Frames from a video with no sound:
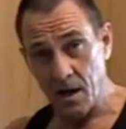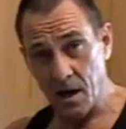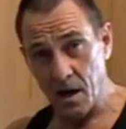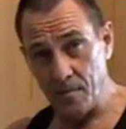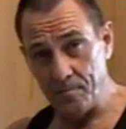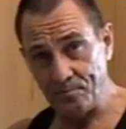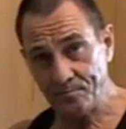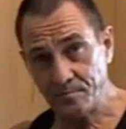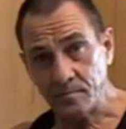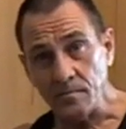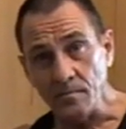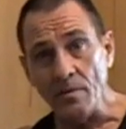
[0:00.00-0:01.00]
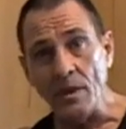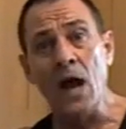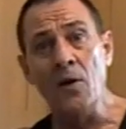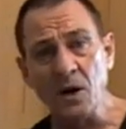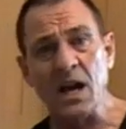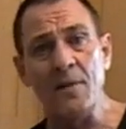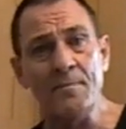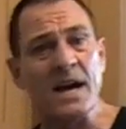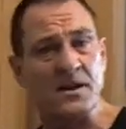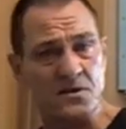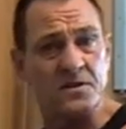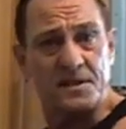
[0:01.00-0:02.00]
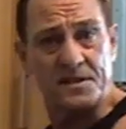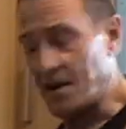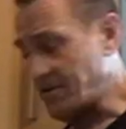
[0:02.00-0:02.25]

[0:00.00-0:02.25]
and we'll come back as soon as